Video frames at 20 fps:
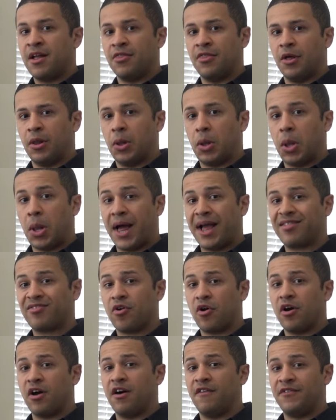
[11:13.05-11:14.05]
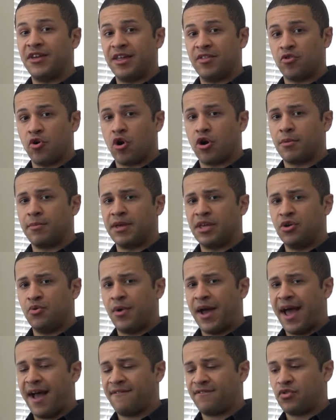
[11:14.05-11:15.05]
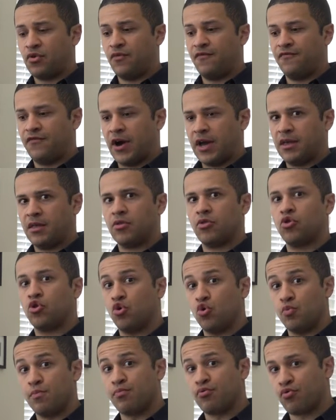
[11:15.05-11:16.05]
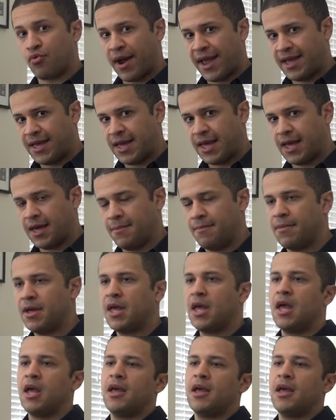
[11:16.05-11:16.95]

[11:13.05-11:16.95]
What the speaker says: the less of his army you have to fight to break him.